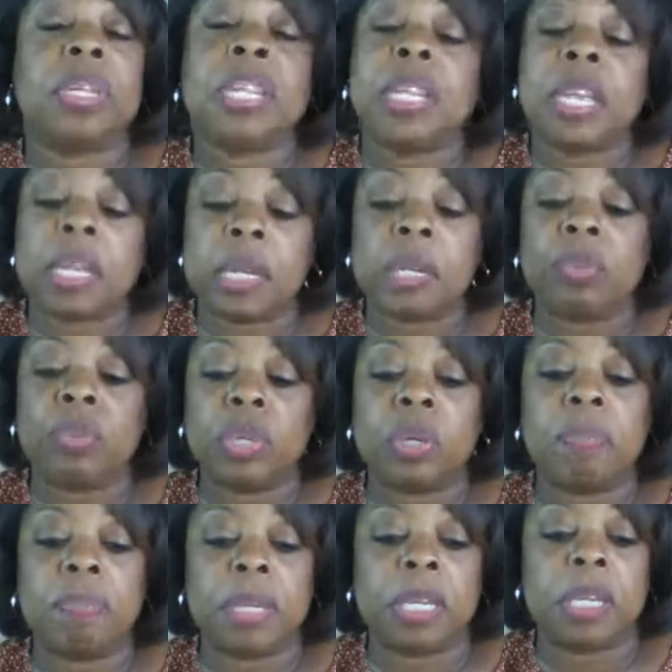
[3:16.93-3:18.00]
and it
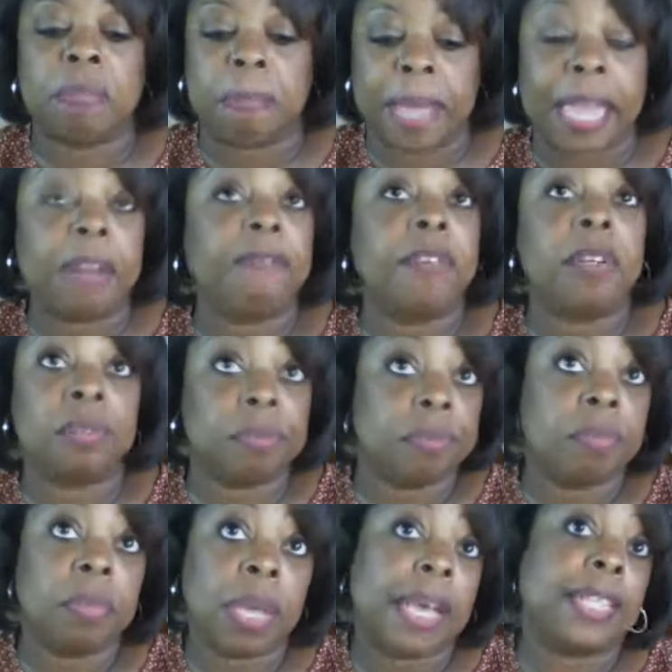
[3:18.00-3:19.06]
will be
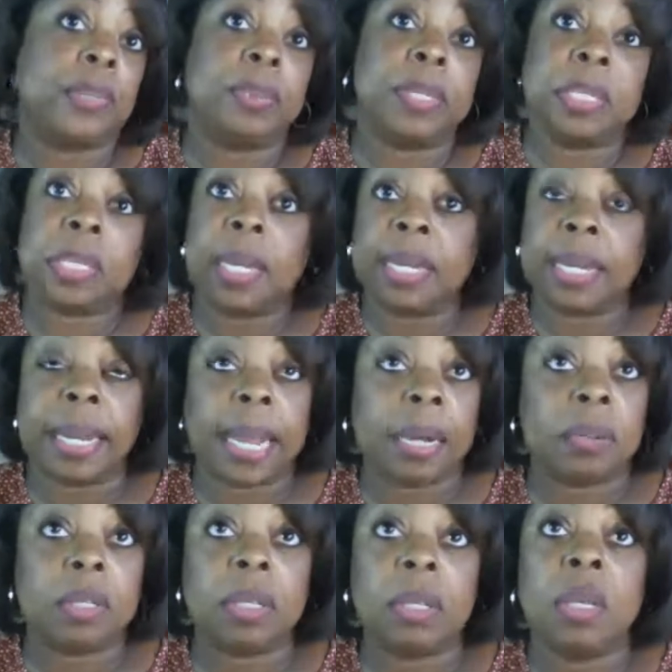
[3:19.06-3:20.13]
painful as we slug it
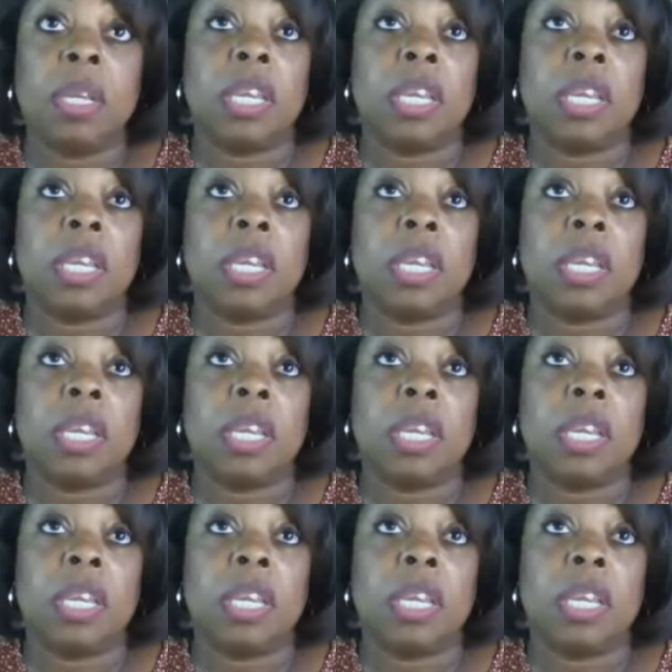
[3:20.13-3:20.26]
out.